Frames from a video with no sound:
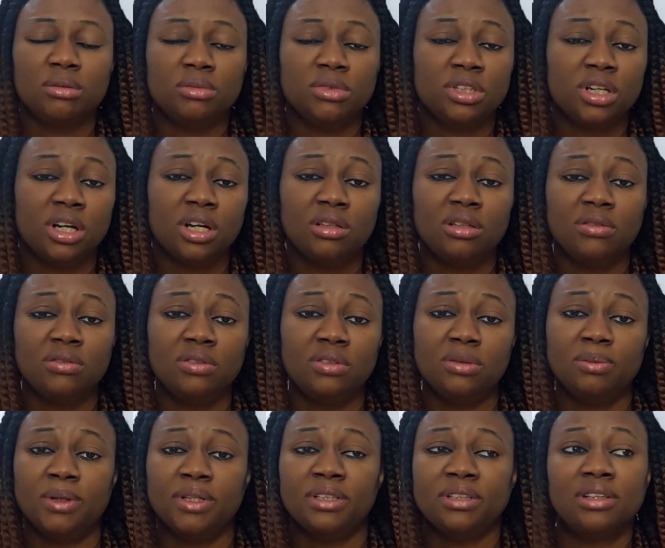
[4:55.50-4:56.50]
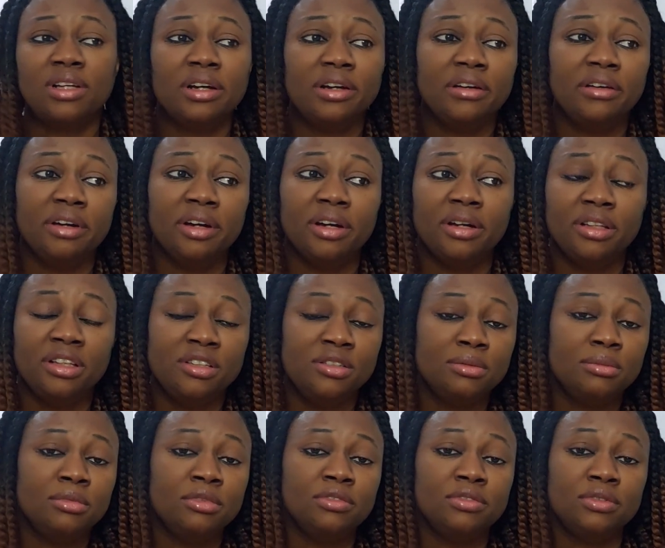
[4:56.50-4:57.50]
tired of this particular area, I need to
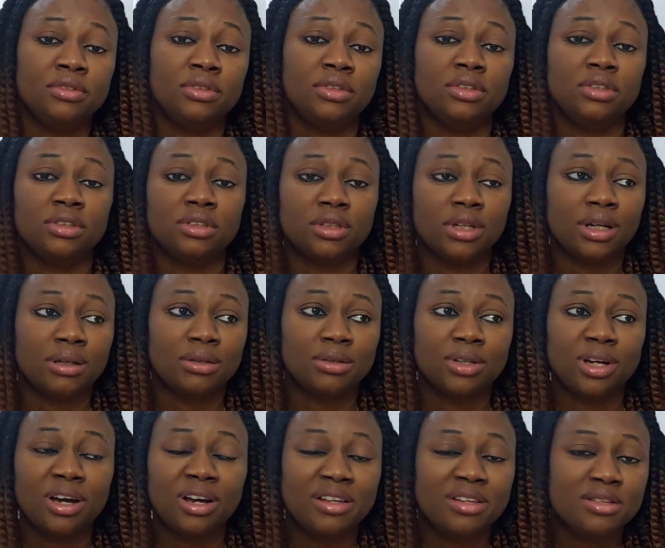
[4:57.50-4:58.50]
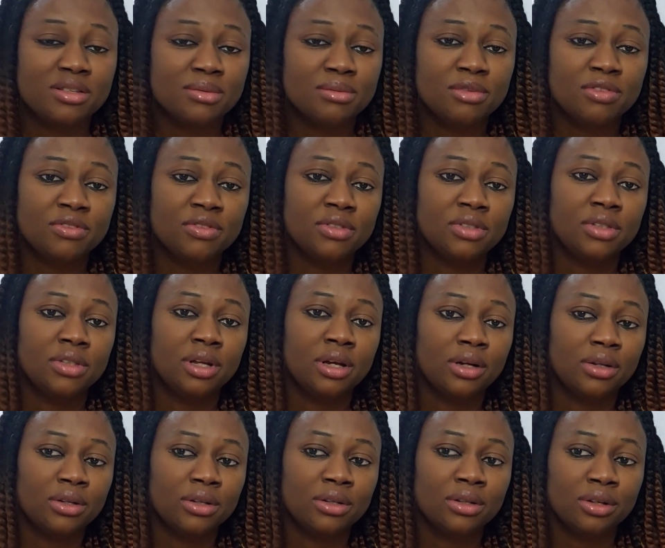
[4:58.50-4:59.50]
move to the south, or I need to move to the
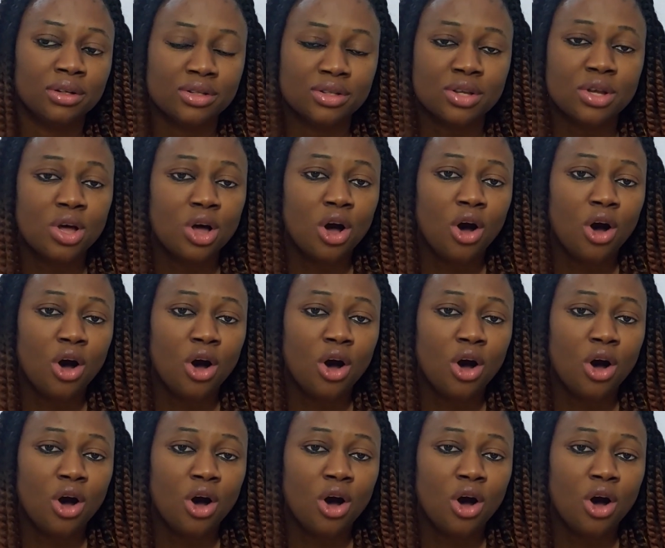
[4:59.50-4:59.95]
north,